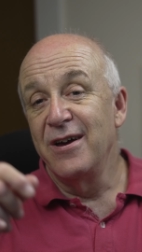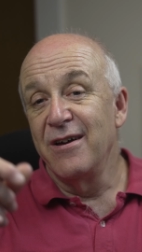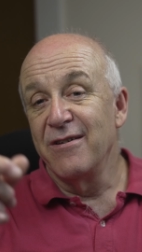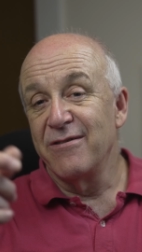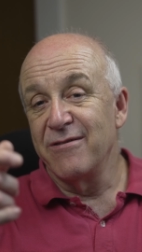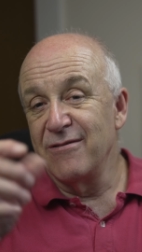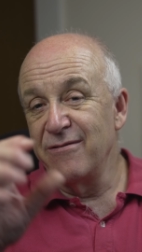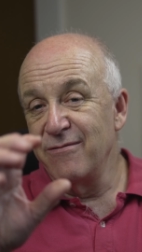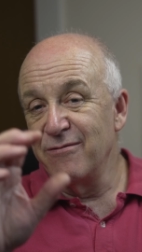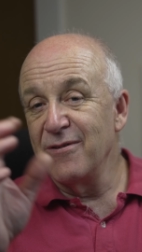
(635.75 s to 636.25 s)

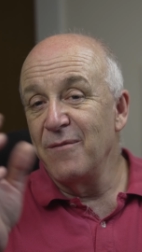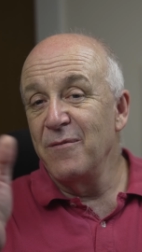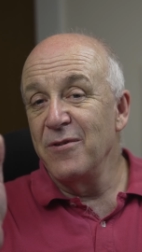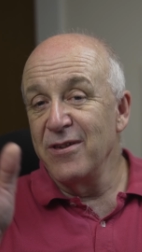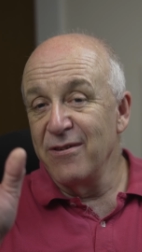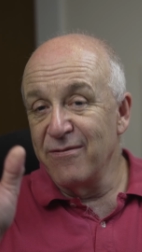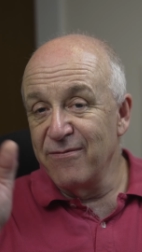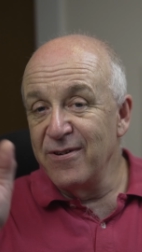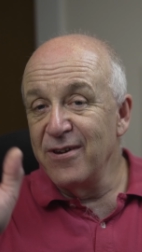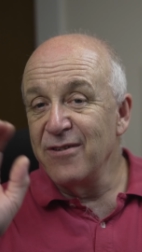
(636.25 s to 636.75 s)
So some of
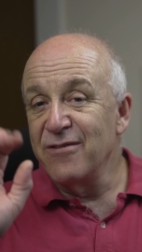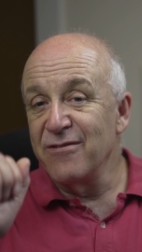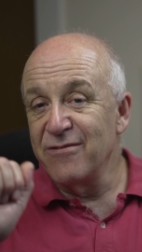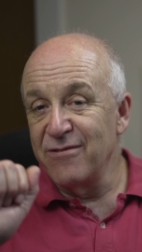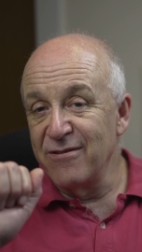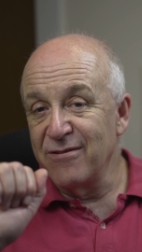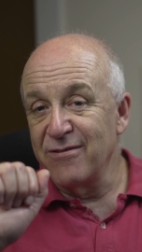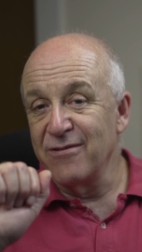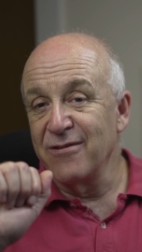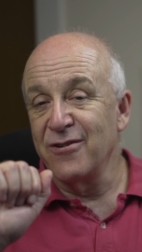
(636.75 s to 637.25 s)
these features
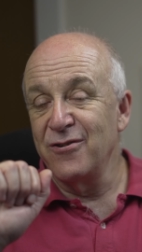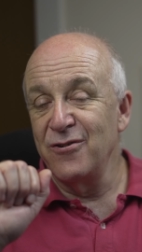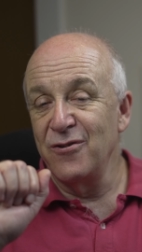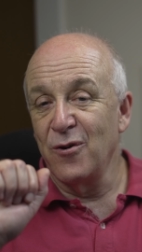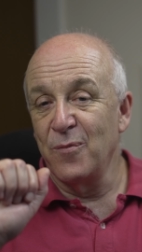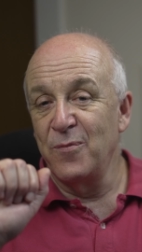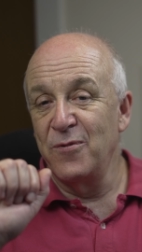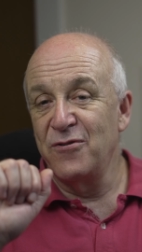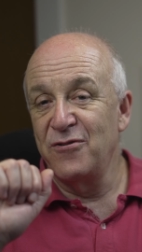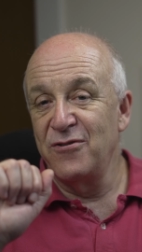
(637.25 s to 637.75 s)
is a good
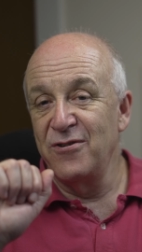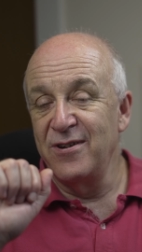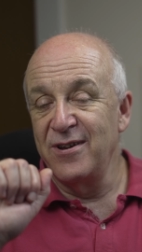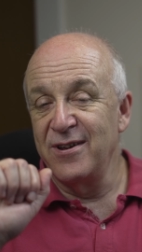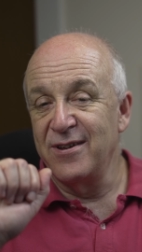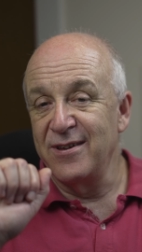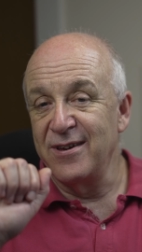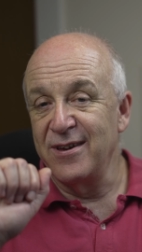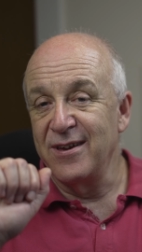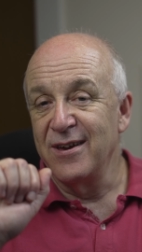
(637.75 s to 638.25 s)

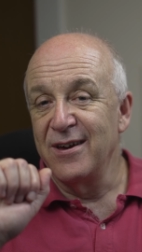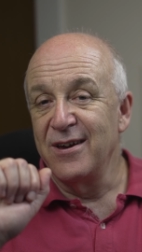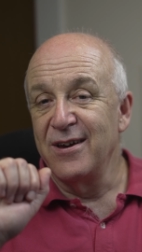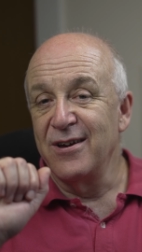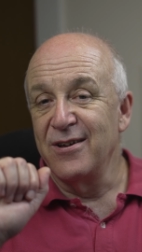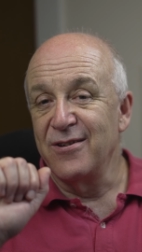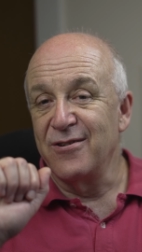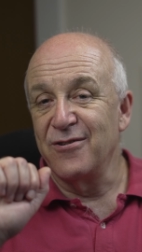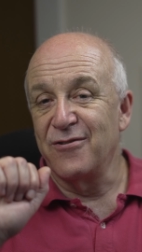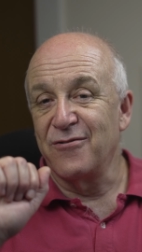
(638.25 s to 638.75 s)
opportunity
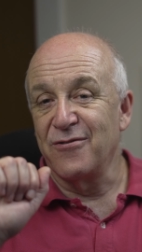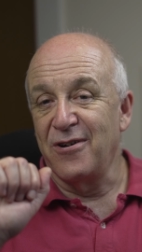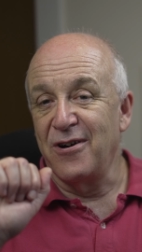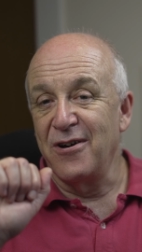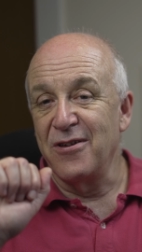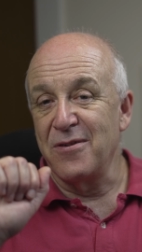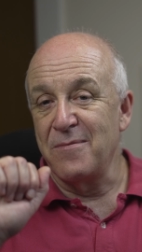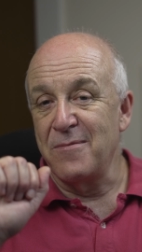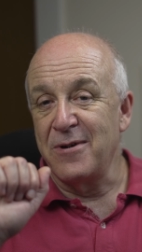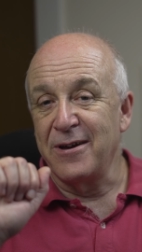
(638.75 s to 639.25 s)
to
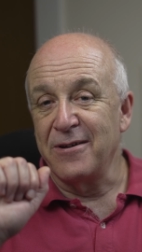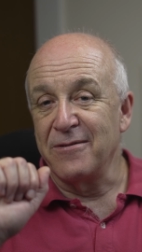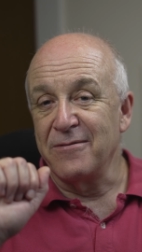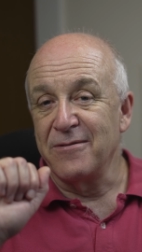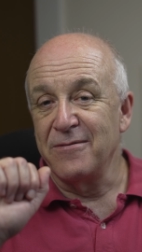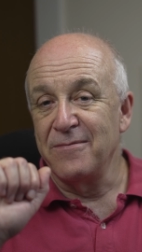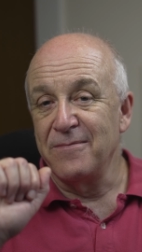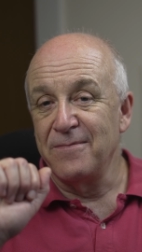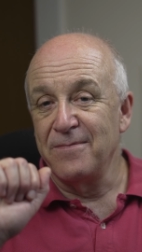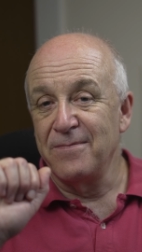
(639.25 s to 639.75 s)
try them out.